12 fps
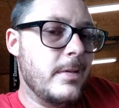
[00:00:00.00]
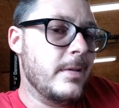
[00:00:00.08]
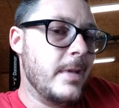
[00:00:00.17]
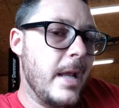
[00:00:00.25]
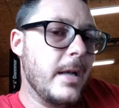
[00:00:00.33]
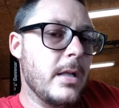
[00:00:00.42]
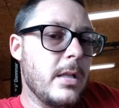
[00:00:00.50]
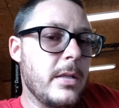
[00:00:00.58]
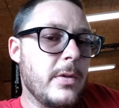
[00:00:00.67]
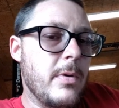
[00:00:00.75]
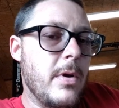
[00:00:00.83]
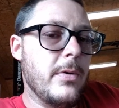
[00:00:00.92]
Technically,
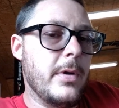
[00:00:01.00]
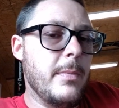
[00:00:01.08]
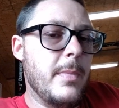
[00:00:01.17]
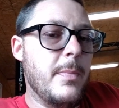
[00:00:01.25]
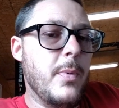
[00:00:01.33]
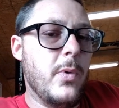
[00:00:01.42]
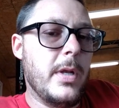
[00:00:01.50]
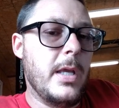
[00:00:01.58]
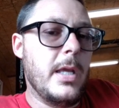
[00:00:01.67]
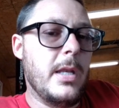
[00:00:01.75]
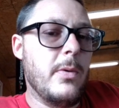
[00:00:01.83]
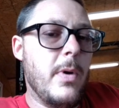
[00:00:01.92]
the rotor can be
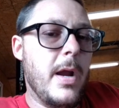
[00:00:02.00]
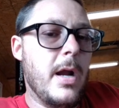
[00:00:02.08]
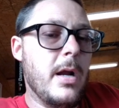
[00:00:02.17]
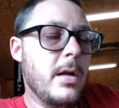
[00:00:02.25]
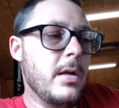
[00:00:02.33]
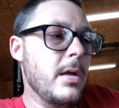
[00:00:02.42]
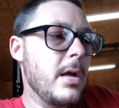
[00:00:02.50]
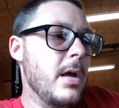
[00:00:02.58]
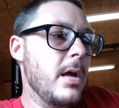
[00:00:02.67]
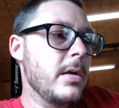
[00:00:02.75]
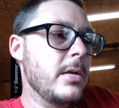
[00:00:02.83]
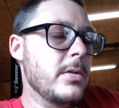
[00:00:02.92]
pointing
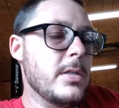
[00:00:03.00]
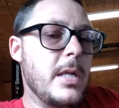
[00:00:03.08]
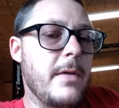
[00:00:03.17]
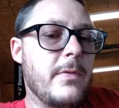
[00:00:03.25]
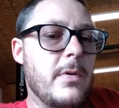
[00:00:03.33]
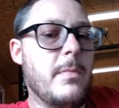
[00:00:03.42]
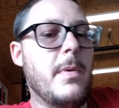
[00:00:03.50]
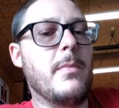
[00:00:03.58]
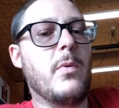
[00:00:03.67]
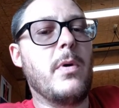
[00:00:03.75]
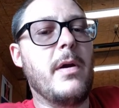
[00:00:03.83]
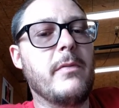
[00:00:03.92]
anywhere. You just have to
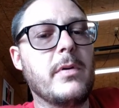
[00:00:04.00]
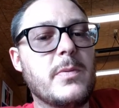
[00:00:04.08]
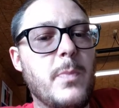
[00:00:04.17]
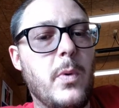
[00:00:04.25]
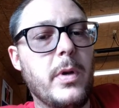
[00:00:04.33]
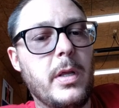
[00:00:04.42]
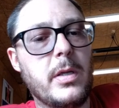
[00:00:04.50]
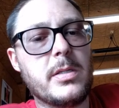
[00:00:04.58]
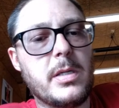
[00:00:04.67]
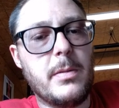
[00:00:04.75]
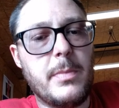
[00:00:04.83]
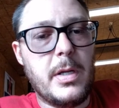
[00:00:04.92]
remember wherever it's pointing is
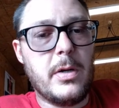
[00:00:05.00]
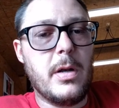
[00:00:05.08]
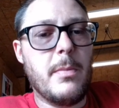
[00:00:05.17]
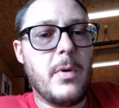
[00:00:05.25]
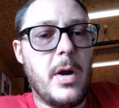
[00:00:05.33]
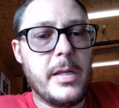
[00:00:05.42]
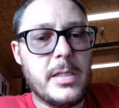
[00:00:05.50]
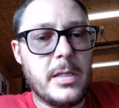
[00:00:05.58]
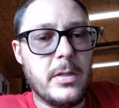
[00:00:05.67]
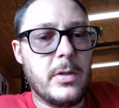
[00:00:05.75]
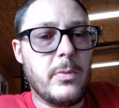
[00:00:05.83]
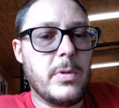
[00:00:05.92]
going to be your number 8
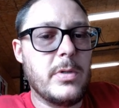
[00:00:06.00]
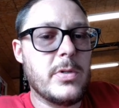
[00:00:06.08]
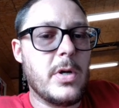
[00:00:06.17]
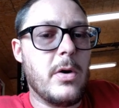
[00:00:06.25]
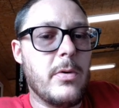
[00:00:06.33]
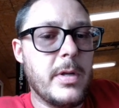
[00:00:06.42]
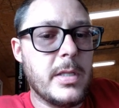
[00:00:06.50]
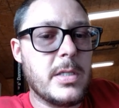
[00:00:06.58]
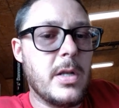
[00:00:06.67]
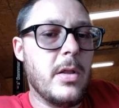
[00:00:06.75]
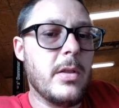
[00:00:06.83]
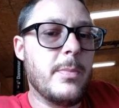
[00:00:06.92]
cylinder when you start
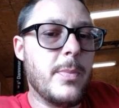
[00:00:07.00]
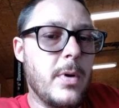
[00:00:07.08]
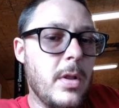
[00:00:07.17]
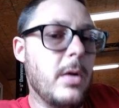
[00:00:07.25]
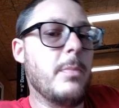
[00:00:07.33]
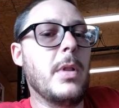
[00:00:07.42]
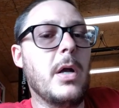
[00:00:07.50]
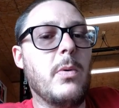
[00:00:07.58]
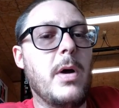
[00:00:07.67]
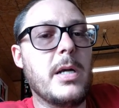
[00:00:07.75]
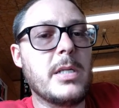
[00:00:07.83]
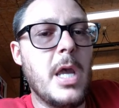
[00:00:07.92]
reinstalling the plug
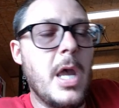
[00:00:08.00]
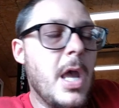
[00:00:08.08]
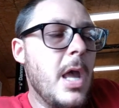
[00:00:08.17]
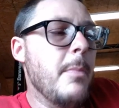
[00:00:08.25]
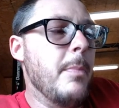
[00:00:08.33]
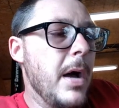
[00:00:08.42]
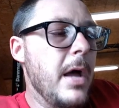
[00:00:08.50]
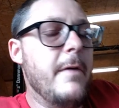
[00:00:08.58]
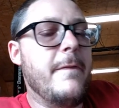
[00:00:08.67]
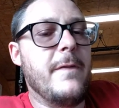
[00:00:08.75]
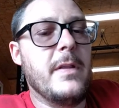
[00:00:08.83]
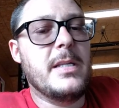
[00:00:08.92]
wires.
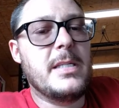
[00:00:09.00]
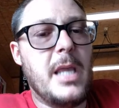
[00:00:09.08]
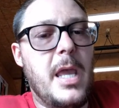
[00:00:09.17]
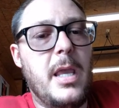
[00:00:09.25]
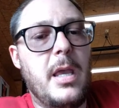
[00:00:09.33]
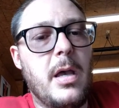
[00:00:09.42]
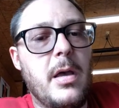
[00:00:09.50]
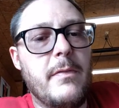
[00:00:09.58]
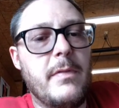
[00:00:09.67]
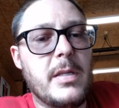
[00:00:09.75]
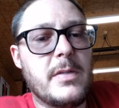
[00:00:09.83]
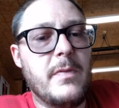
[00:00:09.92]
But for the sake
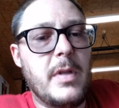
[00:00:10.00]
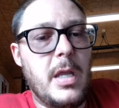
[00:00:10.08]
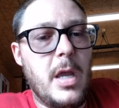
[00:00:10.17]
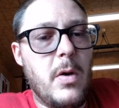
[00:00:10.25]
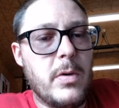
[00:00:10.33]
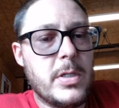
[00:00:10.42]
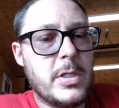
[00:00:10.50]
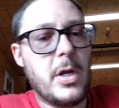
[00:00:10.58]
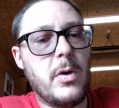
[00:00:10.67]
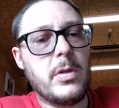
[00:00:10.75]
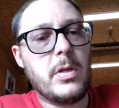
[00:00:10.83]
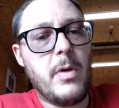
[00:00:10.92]
of this video and
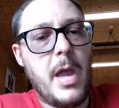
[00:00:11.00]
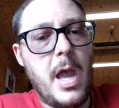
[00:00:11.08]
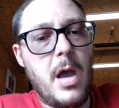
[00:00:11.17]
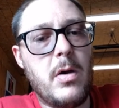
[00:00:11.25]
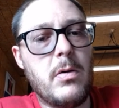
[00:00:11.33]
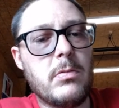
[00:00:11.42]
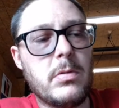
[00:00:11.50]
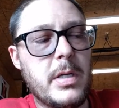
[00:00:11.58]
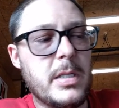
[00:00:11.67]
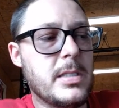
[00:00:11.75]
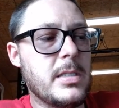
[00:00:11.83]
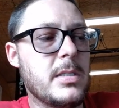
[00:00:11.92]
showing you how
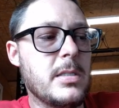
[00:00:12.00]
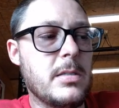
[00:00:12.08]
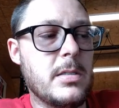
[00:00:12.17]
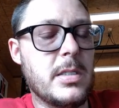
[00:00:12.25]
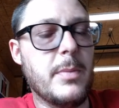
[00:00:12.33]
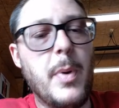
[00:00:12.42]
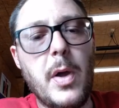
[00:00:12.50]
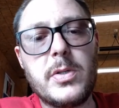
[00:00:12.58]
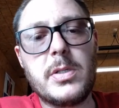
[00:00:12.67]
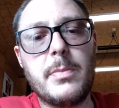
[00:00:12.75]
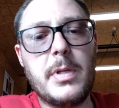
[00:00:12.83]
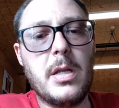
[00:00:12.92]
it's
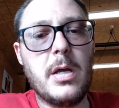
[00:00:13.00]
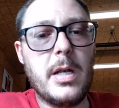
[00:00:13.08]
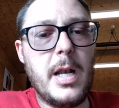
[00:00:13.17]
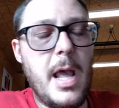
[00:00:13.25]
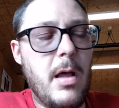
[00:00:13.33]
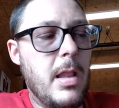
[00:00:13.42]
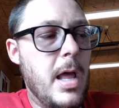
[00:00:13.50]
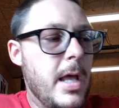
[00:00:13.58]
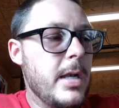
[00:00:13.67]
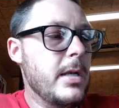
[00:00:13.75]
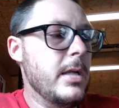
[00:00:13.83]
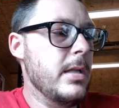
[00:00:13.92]
supposed to be done and
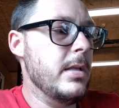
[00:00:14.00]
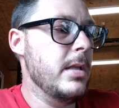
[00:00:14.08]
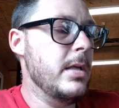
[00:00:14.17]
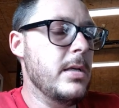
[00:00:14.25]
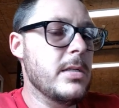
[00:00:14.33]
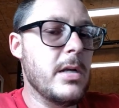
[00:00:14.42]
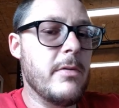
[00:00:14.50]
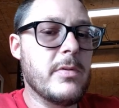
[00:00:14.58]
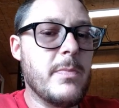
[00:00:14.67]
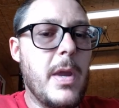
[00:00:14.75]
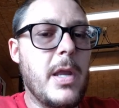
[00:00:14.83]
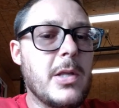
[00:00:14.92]
outlined in the
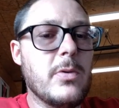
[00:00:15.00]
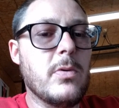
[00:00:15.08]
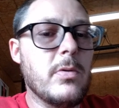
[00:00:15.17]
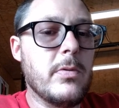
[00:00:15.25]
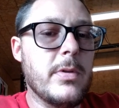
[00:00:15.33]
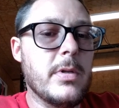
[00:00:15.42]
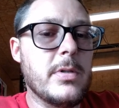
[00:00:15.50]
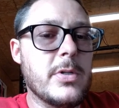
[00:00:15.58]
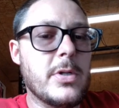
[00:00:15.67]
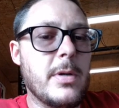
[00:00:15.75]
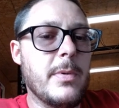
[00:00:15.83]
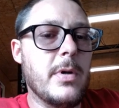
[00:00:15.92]
service manual, the
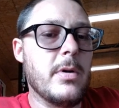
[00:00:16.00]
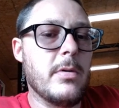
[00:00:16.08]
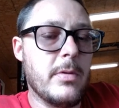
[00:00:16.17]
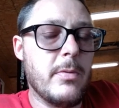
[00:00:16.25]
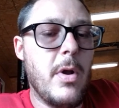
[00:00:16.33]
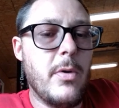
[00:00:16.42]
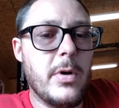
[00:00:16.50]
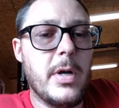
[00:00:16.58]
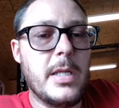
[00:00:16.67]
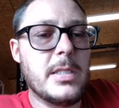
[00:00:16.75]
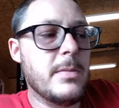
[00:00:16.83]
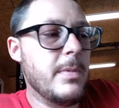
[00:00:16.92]
distributor, the rotor
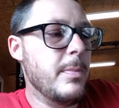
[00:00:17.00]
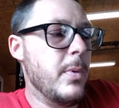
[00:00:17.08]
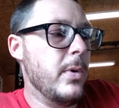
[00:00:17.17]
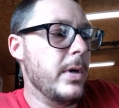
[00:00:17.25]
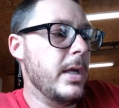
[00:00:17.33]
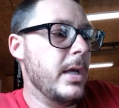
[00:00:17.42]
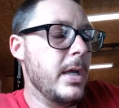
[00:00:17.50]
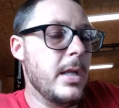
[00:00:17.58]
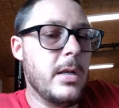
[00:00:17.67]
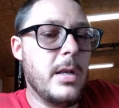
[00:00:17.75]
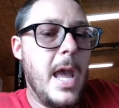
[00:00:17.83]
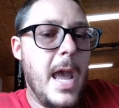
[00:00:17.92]
needs to be pointing
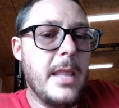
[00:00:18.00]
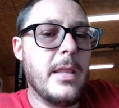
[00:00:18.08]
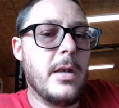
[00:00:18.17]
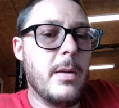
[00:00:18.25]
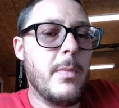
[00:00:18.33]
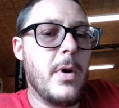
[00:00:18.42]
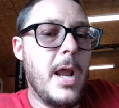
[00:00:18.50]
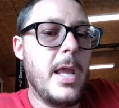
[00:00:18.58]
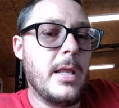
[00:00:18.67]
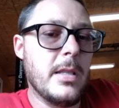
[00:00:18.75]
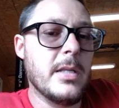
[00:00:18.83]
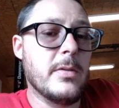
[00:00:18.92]
in at the number
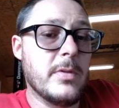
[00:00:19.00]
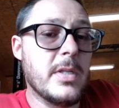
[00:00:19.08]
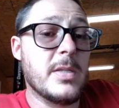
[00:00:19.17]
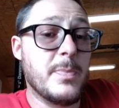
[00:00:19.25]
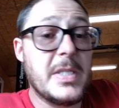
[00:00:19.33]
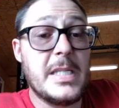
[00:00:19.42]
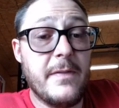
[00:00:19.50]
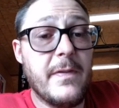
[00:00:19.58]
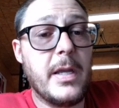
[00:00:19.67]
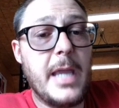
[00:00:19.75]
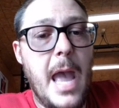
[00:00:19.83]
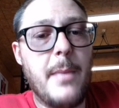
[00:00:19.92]
8, the
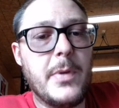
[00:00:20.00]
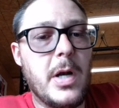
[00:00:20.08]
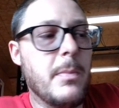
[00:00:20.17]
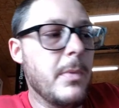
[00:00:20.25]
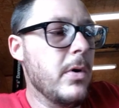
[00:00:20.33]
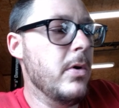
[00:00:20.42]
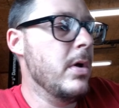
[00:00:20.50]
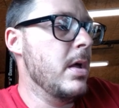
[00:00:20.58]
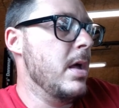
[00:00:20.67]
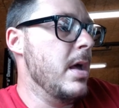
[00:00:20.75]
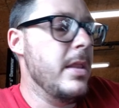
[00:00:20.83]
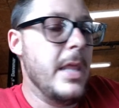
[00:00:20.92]
specific cap terminal
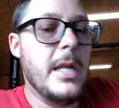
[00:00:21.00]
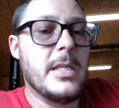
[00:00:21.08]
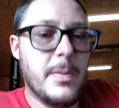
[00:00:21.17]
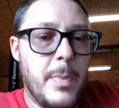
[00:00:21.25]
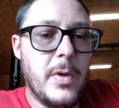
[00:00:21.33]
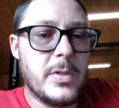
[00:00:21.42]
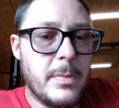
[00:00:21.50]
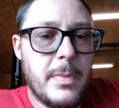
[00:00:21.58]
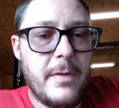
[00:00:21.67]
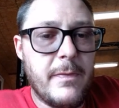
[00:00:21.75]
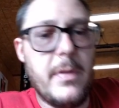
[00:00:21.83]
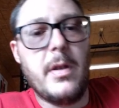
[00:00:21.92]
that is supposed to
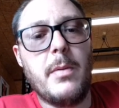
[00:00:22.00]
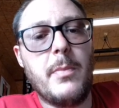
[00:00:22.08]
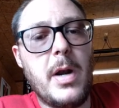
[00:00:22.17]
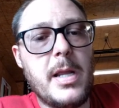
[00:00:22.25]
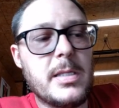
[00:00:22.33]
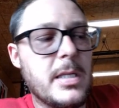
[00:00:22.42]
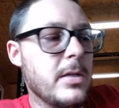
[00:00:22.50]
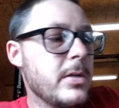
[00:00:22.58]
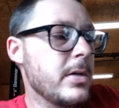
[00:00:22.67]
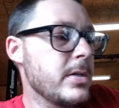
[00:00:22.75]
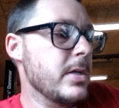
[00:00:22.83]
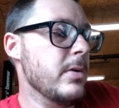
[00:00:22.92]
be for the number 8
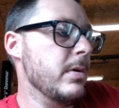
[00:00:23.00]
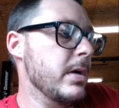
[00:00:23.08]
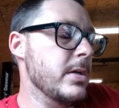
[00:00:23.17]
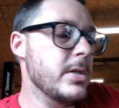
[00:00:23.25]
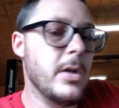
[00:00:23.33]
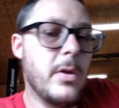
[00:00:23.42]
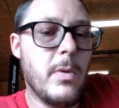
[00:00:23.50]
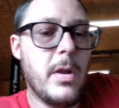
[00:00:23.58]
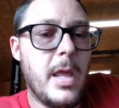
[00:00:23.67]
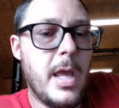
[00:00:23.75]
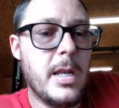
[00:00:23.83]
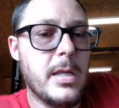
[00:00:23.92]
cylinder. So we're going to show you where
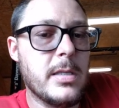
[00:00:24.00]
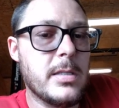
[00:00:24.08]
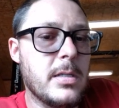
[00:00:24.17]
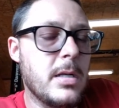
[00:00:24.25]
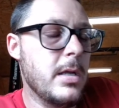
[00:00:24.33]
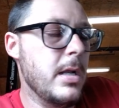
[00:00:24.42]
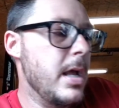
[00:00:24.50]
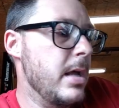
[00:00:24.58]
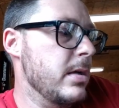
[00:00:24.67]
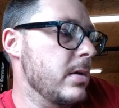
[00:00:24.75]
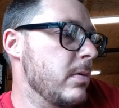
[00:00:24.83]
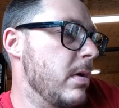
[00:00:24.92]
that is and how
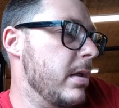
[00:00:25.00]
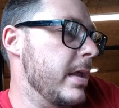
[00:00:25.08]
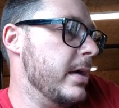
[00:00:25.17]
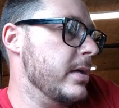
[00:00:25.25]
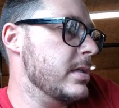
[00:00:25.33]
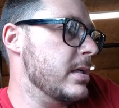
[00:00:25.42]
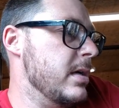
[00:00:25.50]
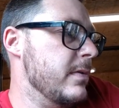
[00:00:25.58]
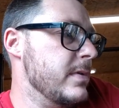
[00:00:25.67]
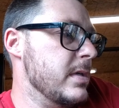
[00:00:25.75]
to do all that good stuff.